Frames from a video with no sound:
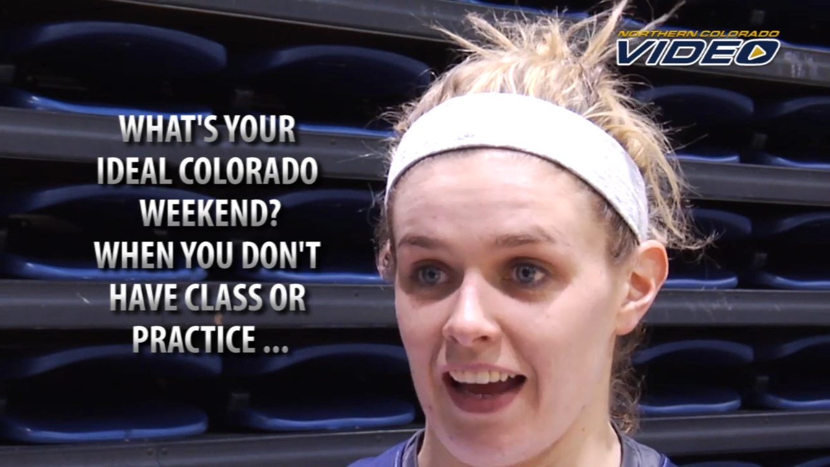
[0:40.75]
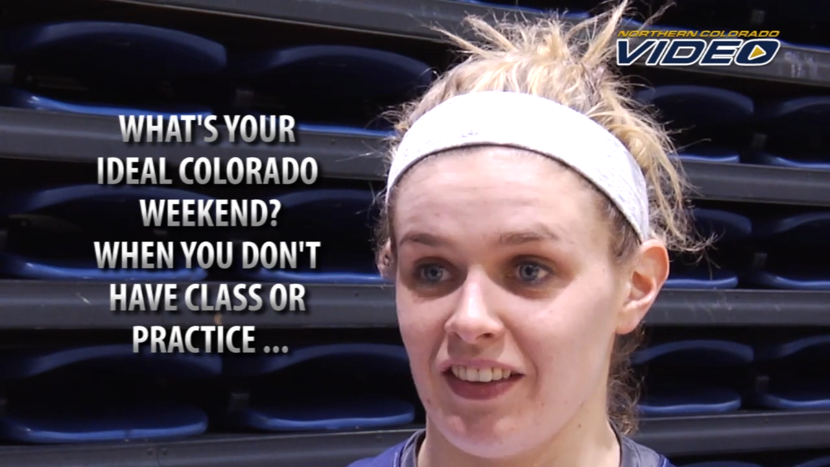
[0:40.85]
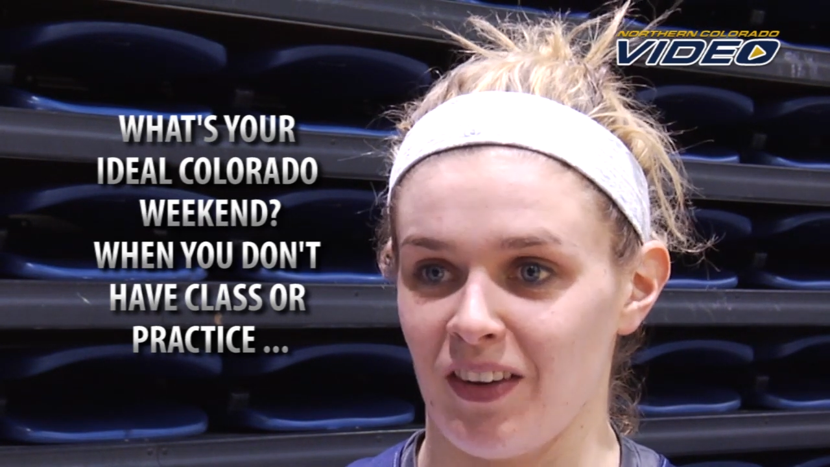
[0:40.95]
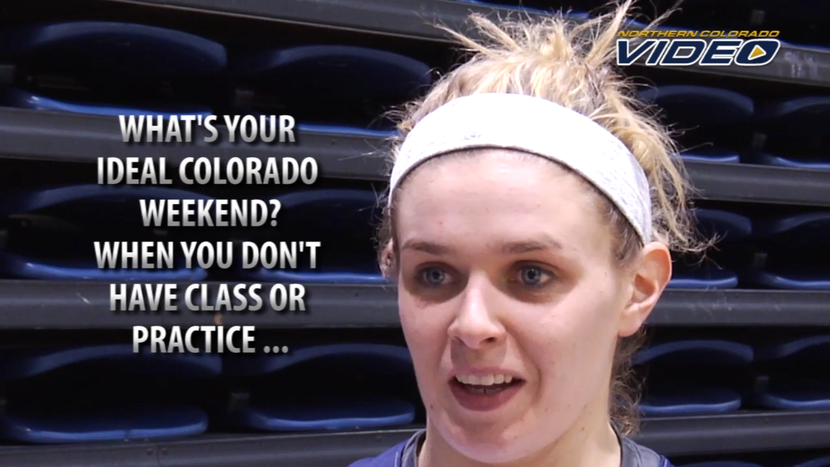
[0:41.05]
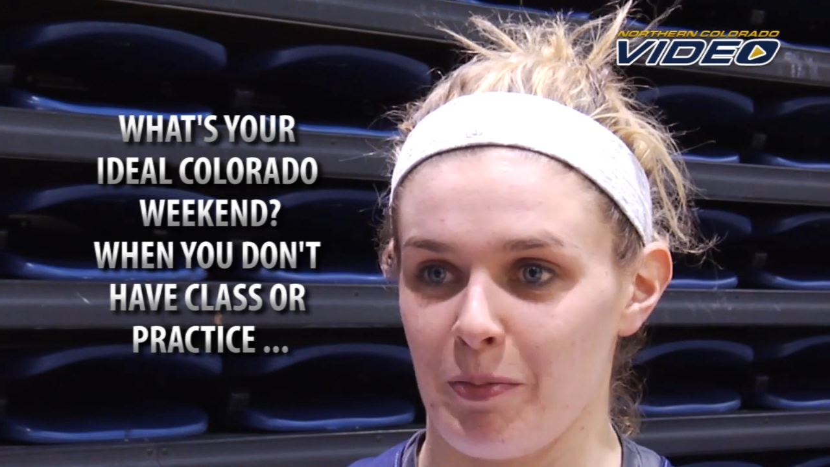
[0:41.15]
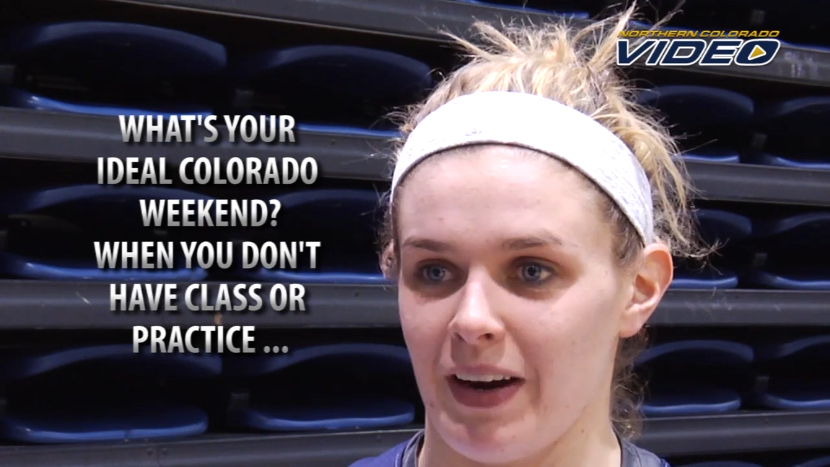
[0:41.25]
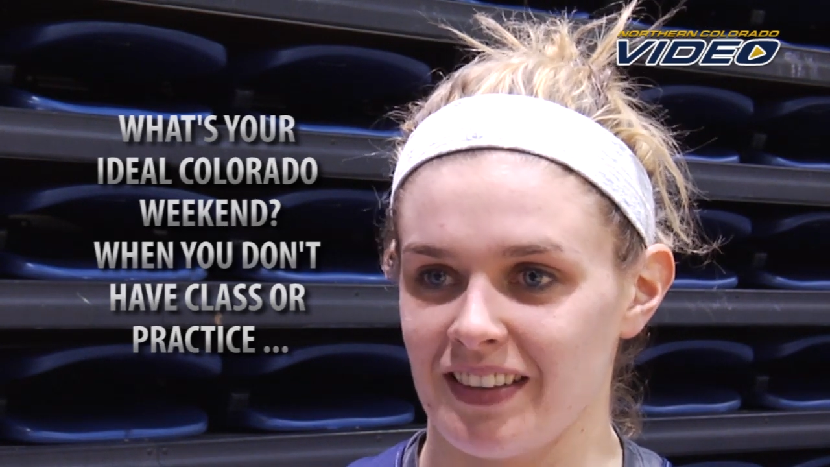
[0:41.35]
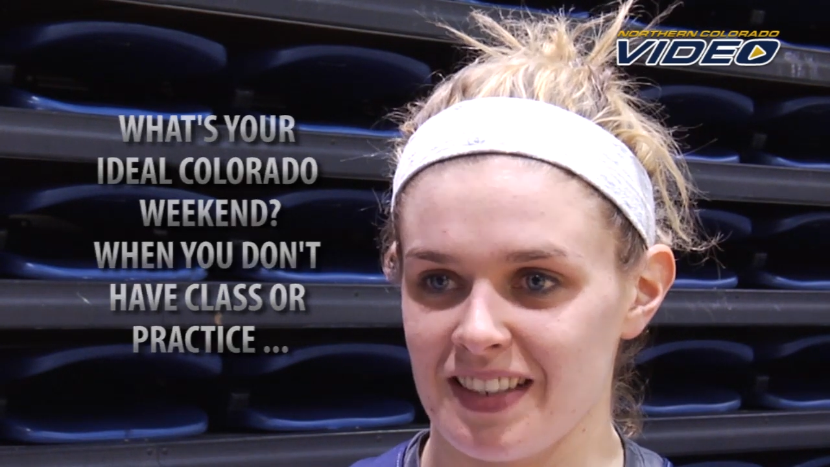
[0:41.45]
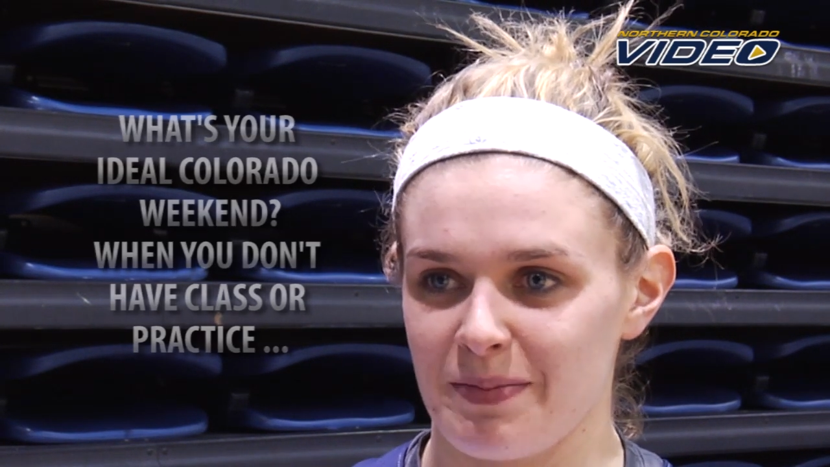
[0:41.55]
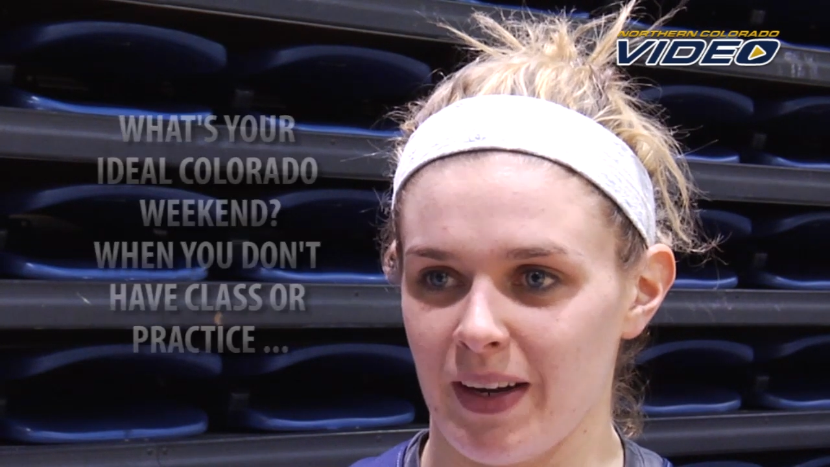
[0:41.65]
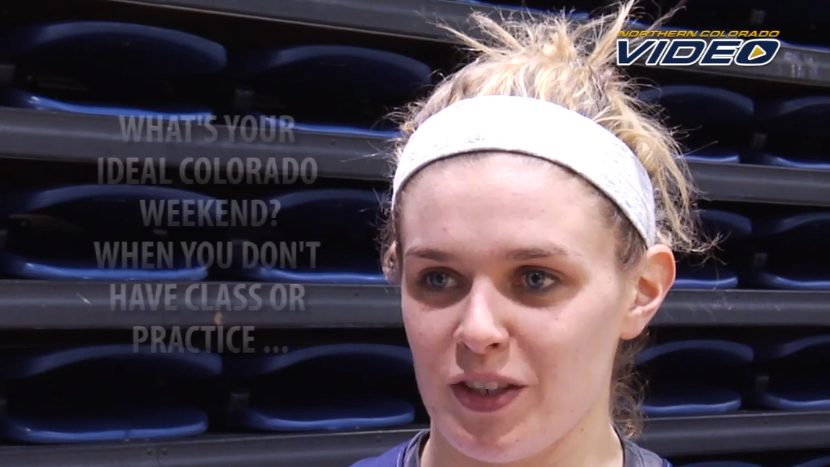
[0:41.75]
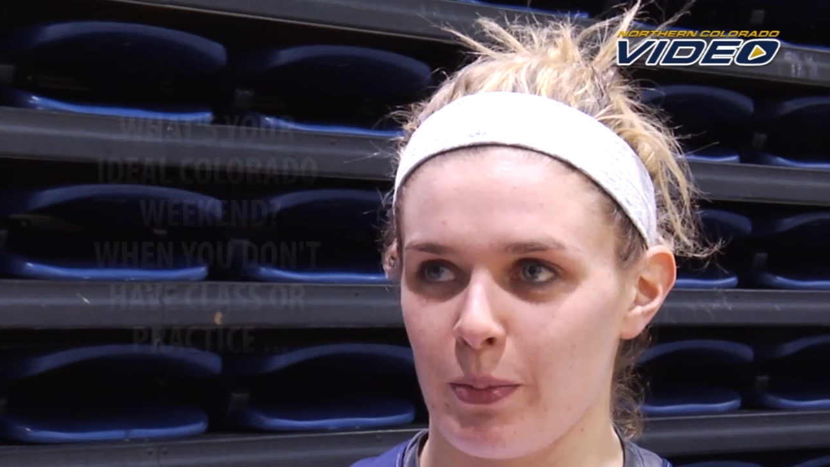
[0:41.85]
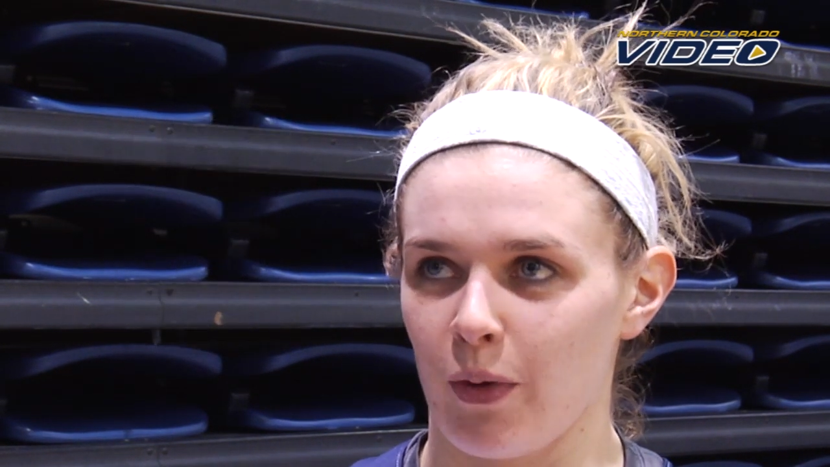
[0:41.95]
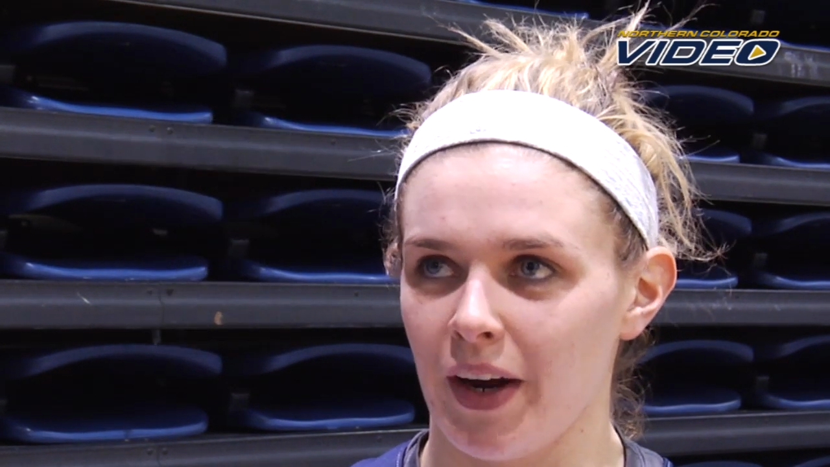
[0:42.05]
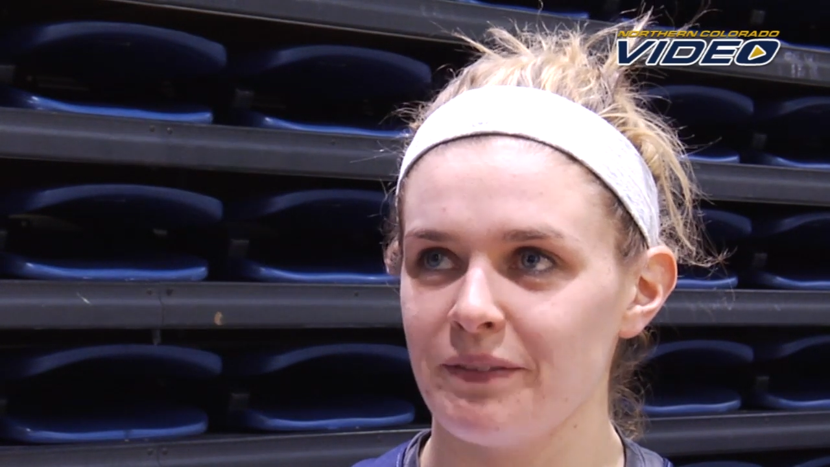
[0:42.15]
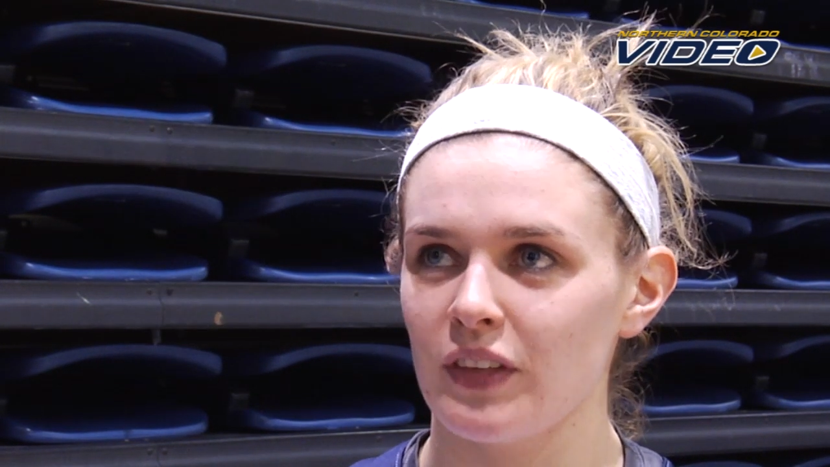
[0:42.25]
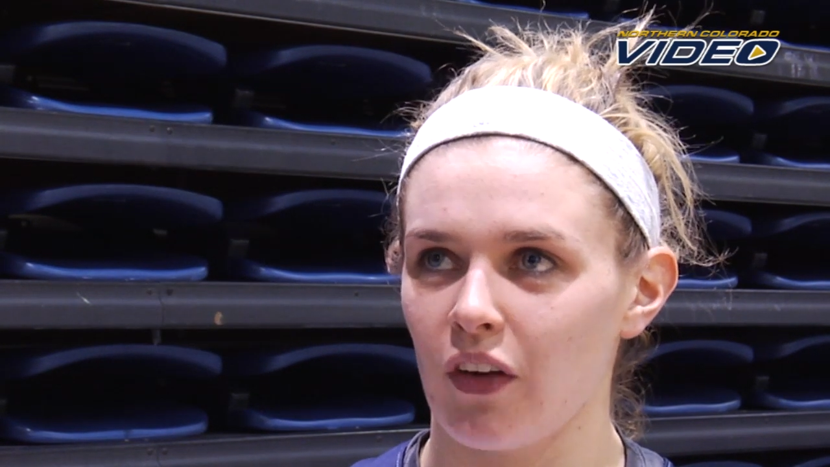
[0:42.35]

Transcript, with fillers: And don't have practice, major point.